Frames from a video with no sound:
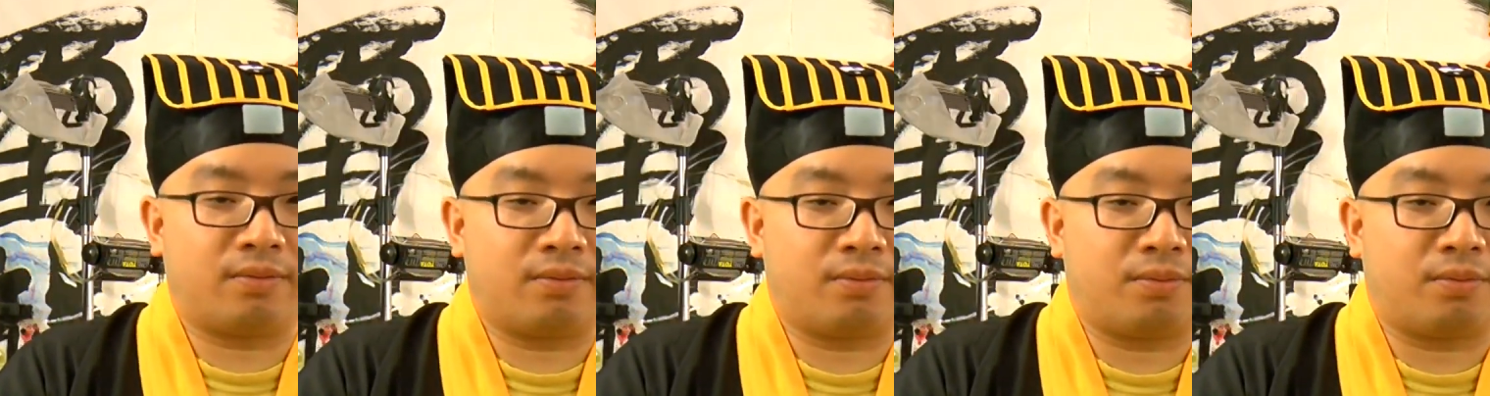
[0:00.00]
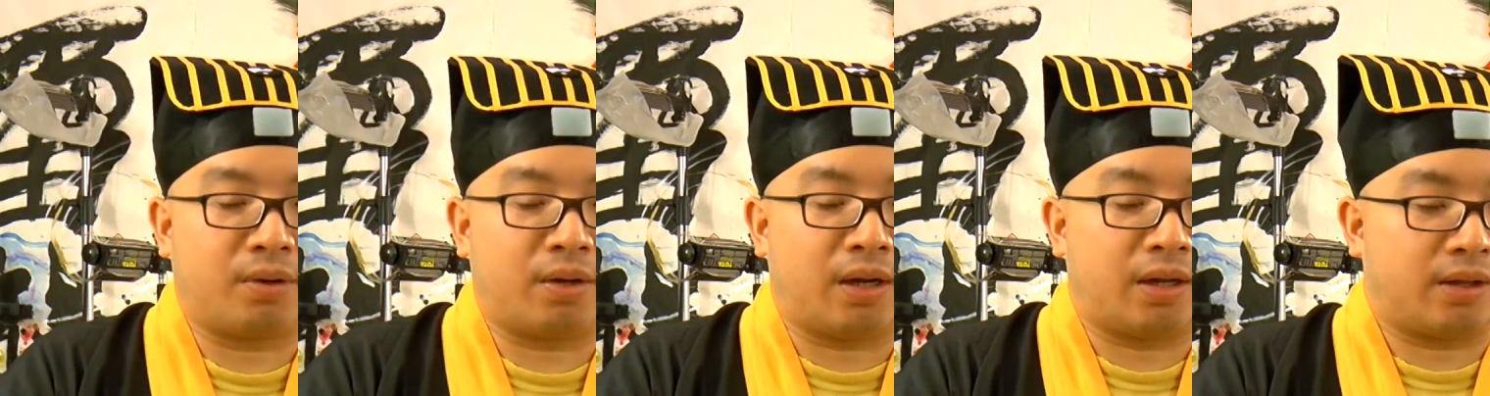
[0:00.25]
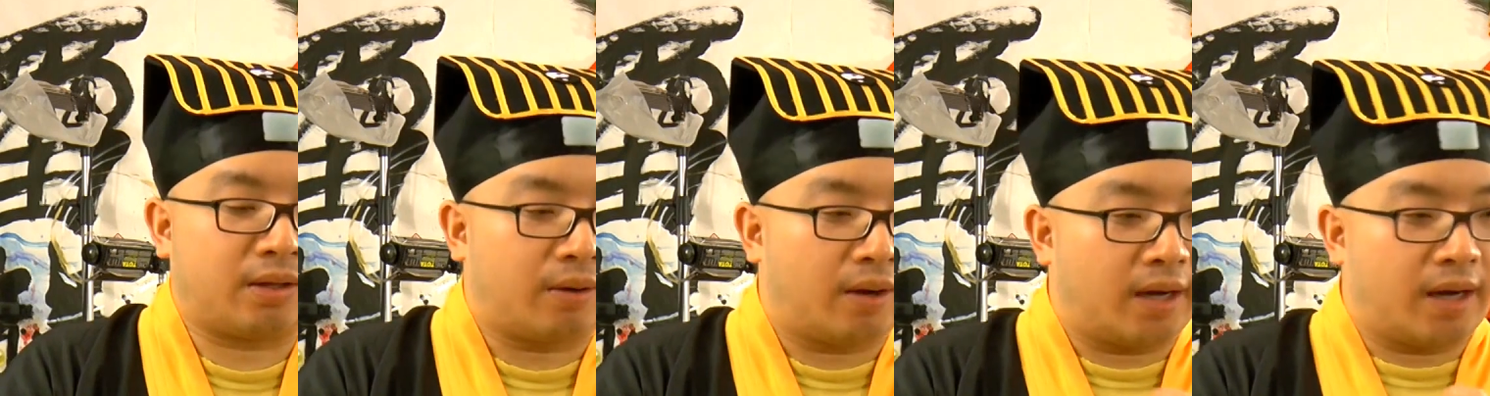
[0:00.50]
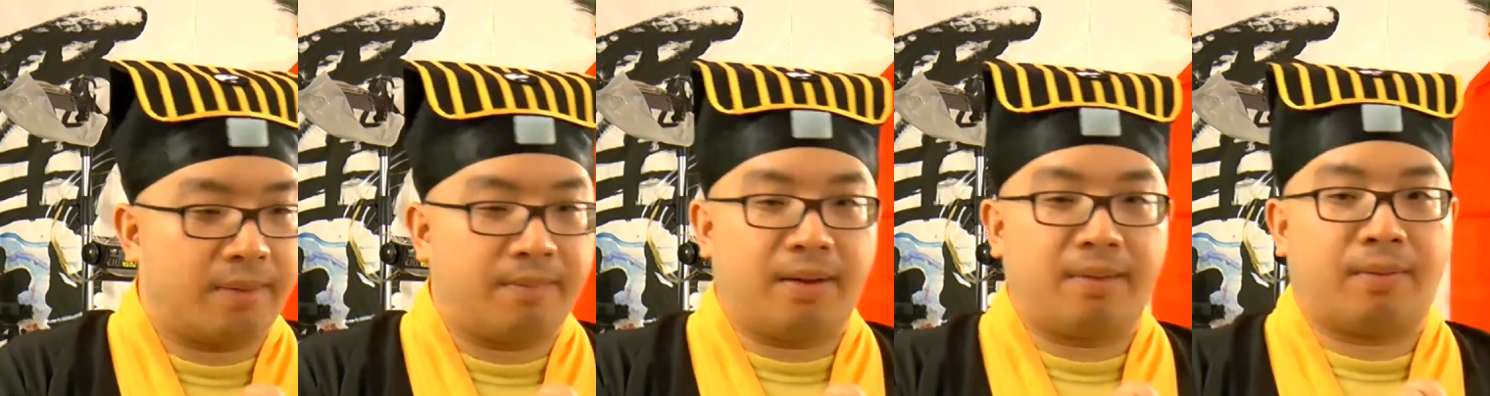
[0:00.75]
What
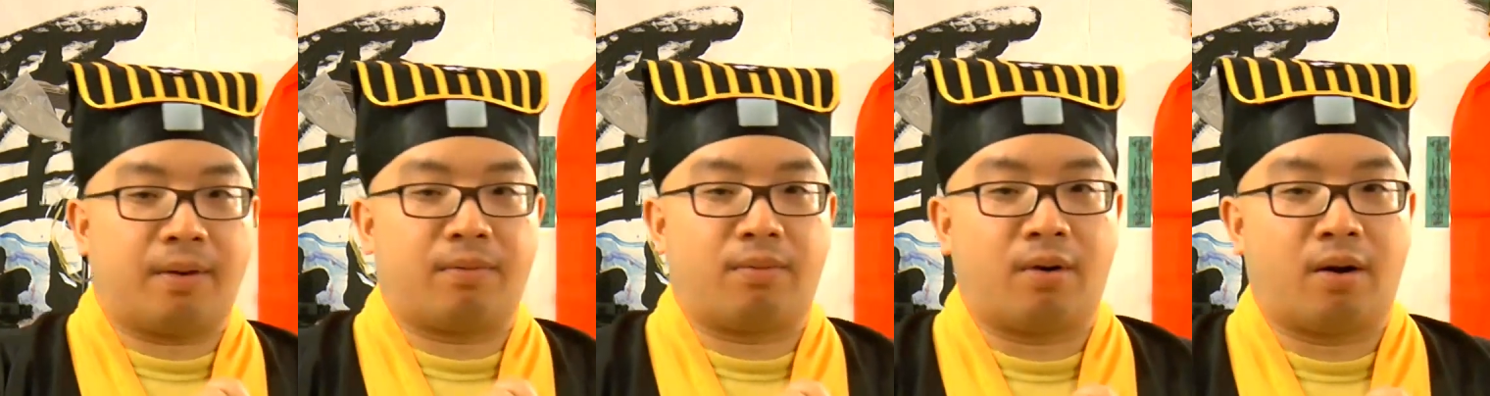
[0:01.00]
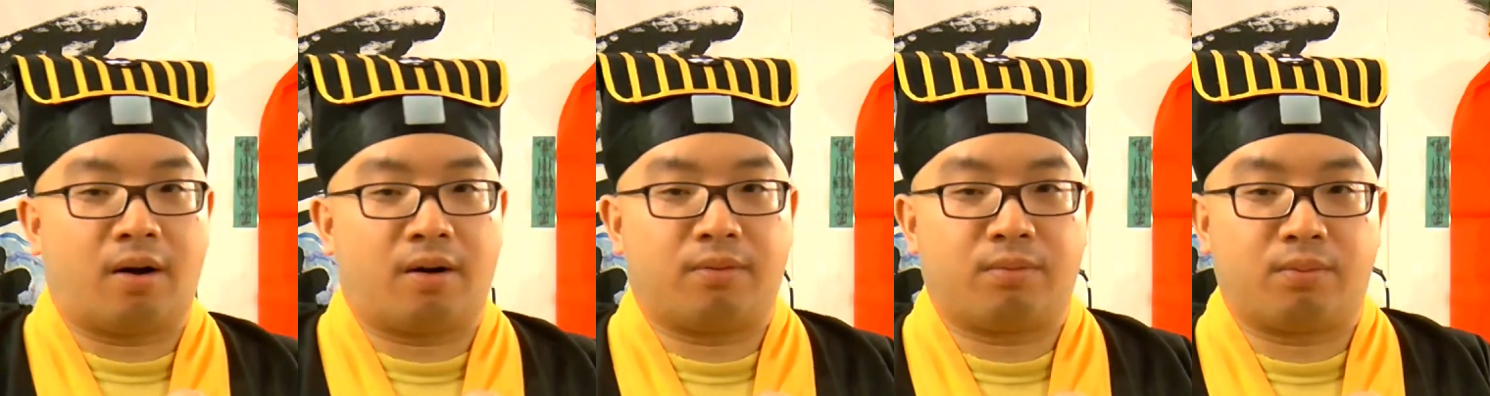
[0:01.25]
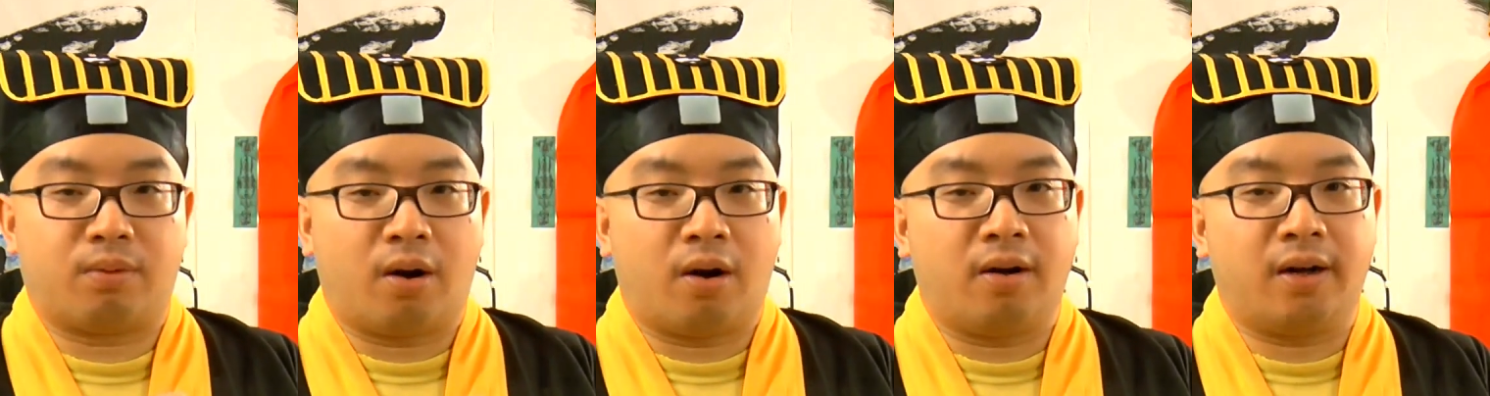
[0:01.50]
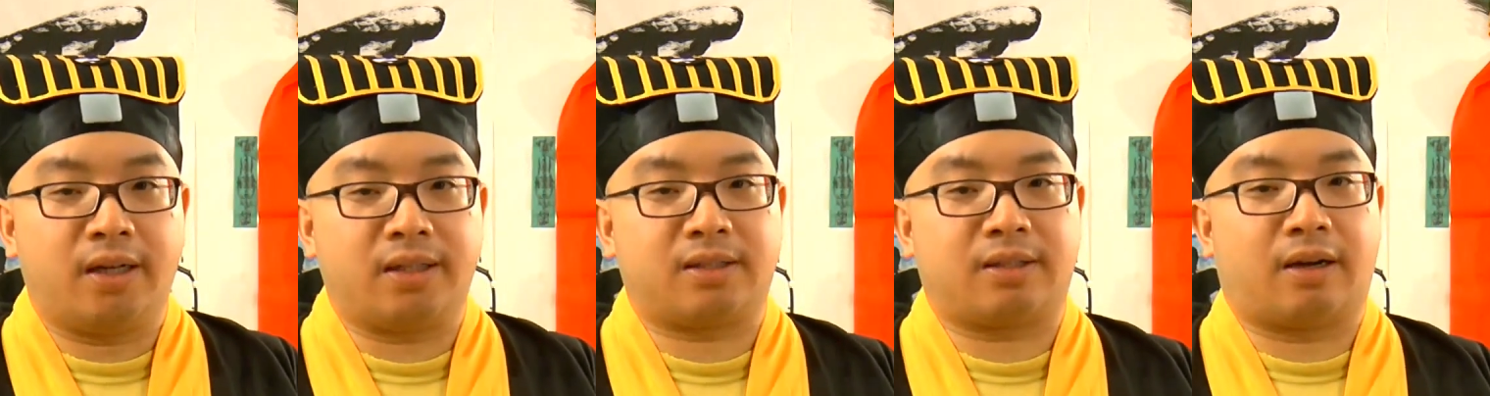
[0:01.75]
I mean by wrong?
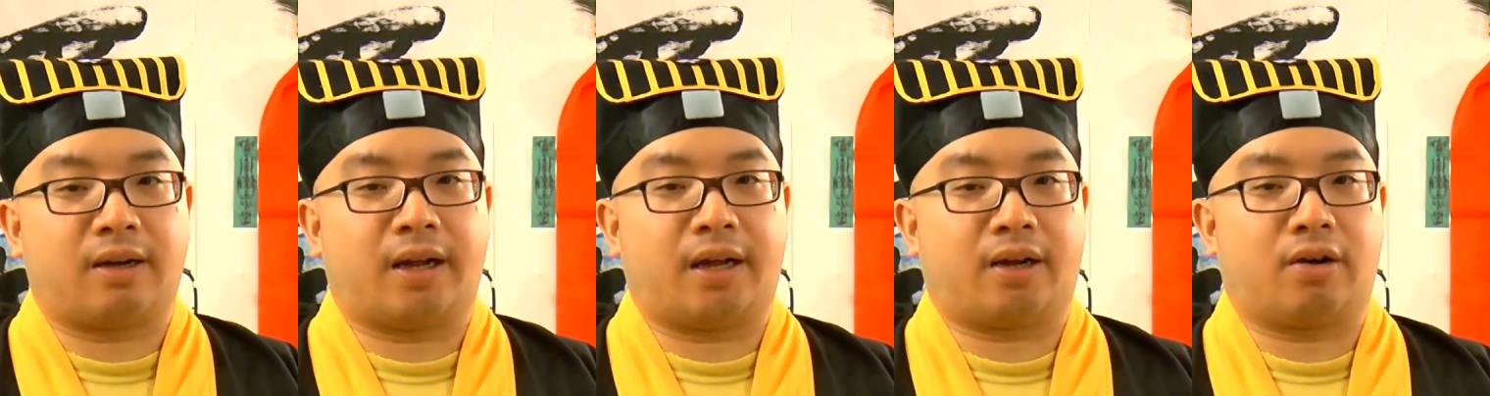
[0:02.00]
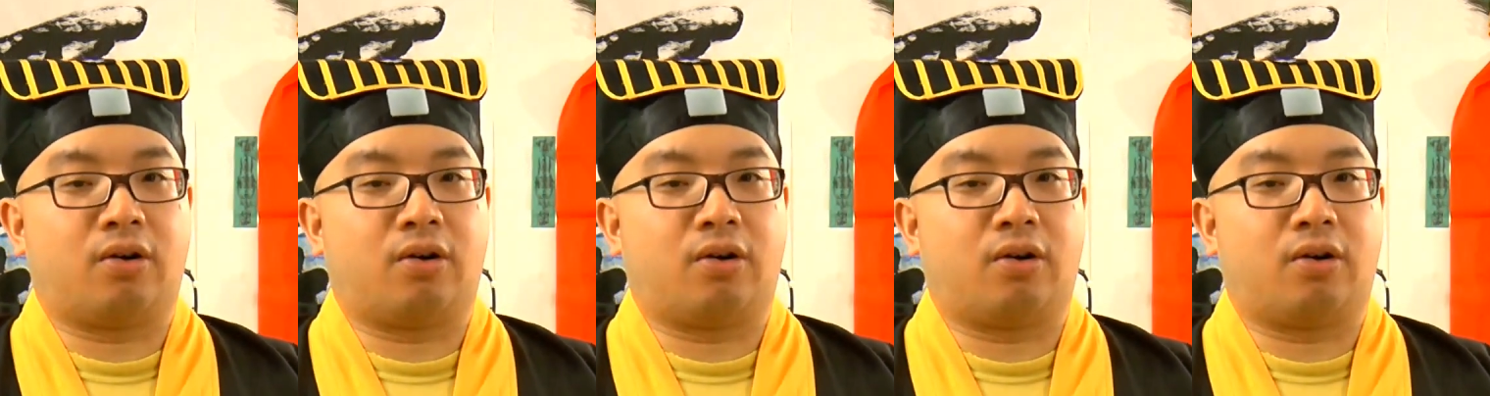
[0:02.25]
Wrong is not like,